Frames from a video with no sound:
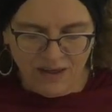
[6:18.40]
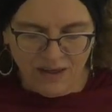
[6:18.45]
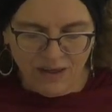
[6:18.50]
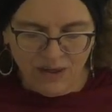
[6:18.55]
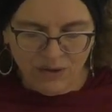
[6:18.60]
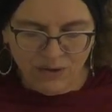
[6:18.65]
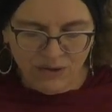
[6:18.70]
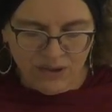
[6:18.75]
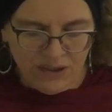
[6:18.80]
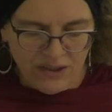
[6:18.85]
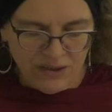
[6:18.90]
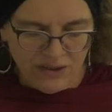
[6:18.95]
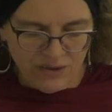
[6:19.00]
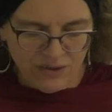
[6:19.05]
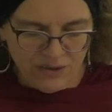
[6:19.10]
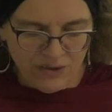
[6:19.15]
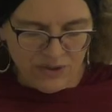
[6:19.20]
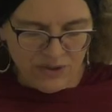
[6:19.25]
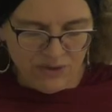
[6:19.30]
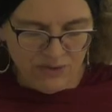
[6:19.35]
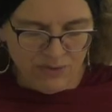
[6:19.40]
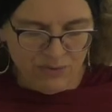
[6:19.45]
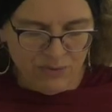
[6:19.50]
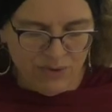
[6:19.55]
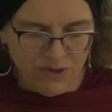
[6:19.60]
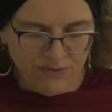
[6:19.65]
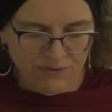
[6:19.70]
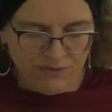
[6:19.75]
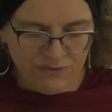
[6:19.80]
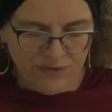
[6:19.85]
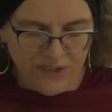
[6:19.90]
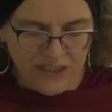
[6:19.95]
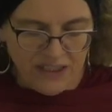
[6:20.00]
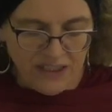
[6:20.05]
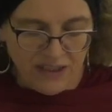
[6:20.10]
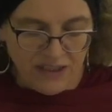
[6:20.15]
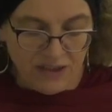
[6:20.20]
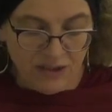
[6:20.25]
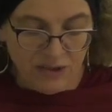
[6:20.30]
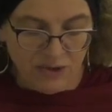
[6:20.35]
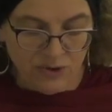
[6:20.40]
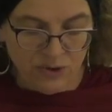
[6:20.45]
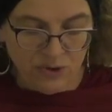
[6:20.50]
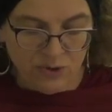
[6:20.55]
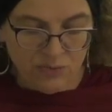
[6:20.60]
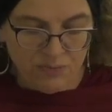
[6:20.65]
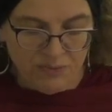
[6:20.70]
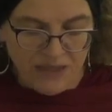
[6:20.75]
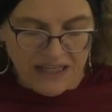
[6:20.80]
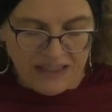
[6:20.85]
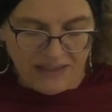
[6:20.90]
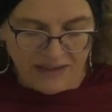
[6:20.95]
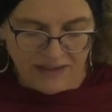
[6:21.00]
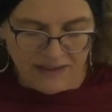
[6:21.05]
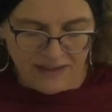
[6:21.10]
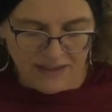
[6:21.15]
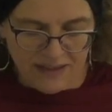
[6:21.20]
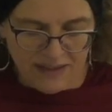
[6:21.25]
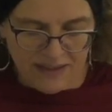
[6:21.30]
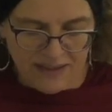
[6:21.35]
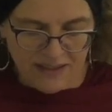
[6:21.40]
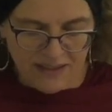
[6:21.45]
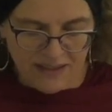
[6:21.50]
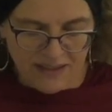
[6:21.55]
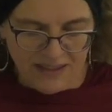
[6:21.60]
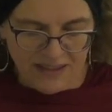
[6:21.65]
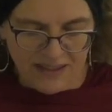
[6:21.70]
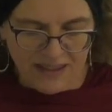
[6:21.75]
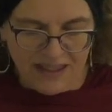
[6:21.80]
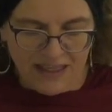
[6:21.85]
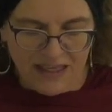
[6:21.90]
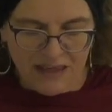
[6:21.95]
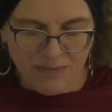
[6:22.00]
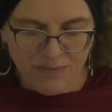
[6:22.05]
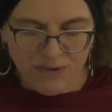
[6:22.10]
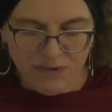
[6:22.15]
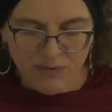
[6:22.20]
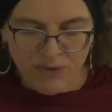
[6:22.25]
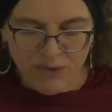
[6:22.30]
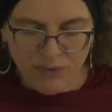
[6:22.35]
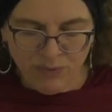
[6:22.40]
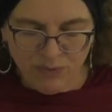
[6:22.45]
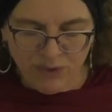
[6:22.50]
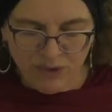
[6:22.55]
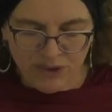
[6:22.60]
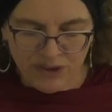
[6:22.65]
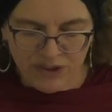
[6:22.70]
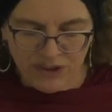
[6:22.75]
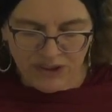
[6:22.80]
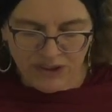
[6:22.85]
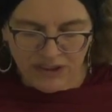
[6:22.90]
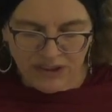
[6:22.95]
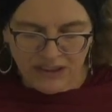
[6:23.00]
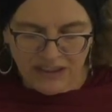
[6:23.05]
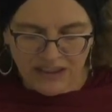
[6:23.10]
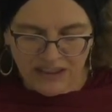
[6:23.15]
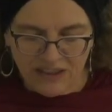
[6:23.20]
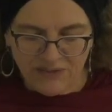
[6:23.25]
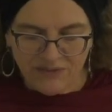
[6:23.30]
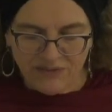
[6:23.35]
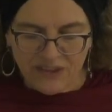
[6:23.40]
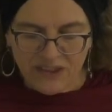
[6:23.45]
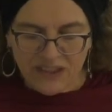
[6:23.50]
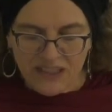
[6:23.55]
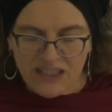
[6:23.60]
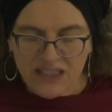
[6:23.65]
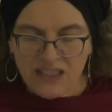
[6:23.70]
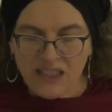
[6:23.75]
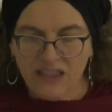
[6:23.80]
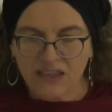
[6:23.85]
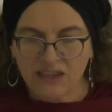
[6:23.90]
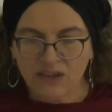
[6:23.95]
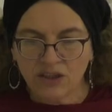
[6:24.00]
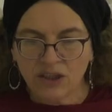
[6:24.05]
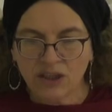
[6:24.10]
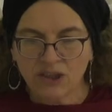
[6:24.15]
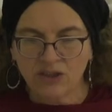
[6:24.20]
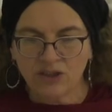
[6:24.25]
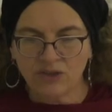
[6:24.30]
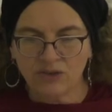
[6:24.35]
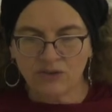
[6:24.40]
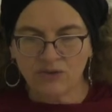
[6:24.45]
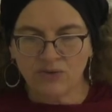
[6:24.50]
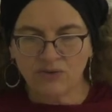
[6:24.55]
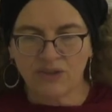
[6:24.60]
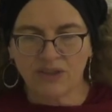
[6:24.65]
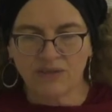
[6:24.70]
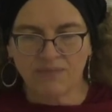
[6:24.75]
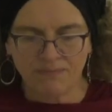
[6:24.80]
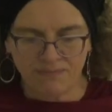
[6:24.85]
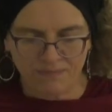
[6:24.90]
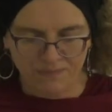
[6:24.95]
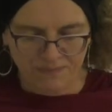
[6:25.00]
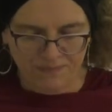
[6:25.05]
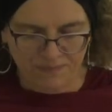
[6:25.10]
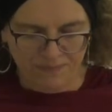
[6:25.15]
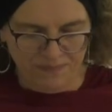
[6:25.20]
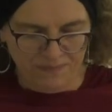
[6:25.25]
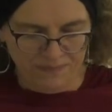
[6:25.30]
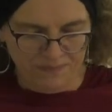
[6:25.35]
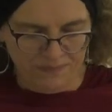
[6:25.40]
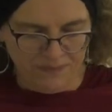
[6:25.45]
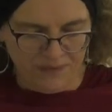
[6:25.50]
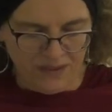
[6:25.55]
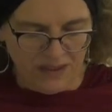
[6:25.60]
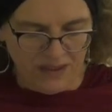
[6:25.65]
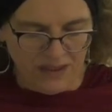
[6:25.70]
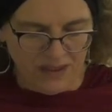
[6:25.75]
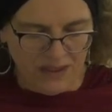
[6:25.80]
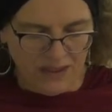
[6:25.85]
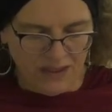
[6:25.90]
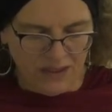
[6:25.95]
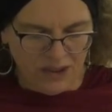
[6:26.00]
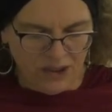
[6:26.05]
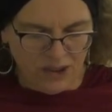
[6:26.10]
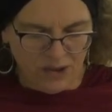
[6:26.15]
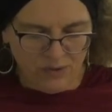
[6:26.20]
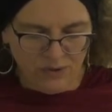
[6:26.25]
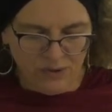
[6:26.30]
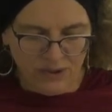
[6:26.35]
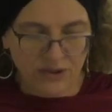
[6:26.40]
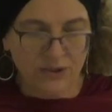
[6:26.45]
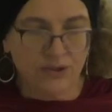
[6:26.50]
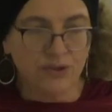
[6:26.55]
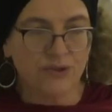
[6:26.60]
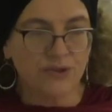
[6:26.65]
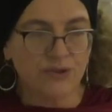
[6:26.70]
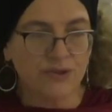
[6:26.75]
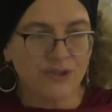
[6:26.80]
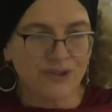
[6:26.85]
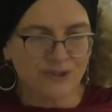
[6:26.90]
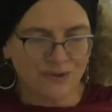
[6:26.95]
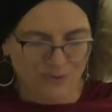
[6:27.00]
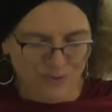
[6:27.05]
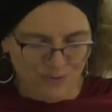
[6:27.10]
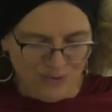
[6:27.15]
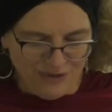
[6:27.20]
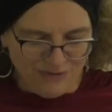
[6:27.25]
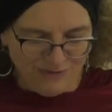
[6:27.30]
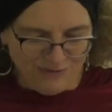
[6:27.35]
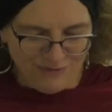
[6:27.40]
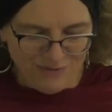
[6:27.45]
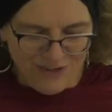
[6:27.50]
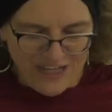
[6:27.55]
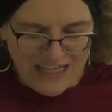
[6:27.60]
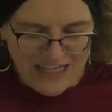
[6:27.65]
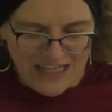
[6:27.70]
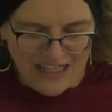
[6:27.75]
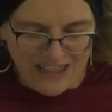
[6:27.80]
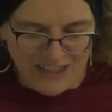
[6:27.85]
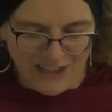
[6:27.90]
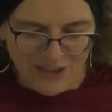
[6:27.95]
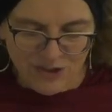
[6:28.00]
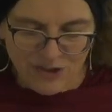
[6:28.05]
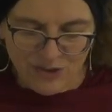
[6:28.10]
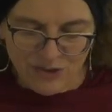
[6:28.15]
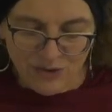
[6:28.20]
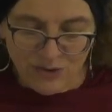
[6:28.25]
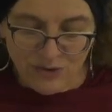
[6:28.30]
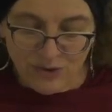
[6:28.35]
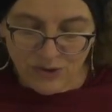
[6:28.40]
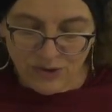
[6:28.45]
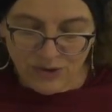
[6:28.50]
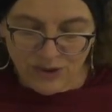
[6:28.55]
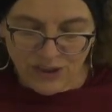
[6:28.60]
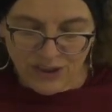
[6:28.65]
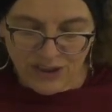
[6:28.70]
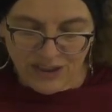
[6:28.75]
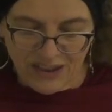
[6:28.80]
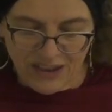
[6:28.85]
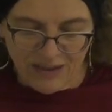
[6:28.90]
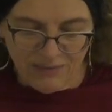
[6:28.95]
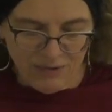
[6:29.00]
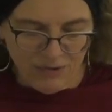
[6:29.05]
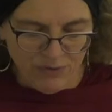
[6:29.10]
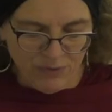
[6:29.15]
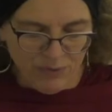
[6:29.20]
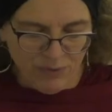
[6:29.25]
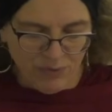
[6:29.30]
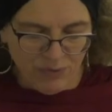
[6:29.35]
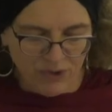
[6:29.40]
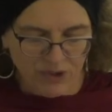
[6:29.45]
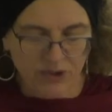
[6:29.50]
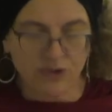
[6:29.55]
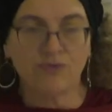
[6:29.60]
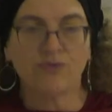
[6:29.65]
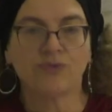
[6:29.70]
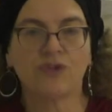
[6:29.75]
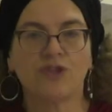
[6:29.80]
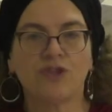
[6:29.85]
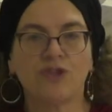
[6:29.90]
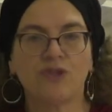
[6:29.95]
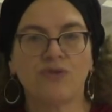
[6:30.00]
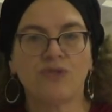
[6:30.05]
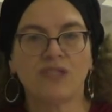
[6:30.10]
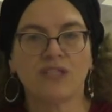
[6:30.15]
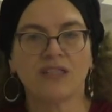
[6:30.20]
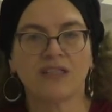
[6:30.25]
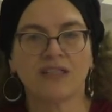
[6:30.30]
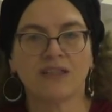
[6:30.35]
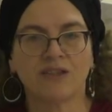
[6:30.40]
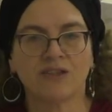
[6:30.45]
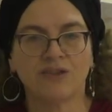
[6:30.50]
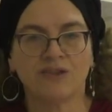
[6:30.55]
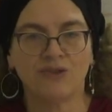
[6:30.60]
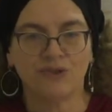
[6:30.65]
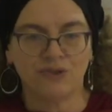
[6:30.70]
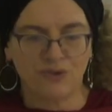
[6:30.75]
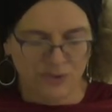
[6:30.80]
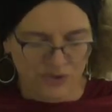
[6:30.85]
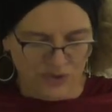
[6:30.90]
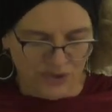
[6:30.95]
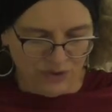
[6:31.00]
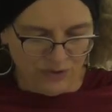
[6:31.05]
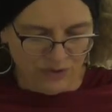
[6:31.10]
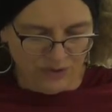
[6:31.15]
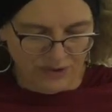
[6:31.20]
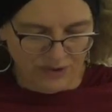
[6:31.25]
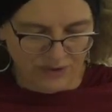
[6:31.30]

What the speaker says: Only those who are free to do bad things can be rewarded if they decide not to do them. Only those who are free to do good can be rewarded for choosing to do so.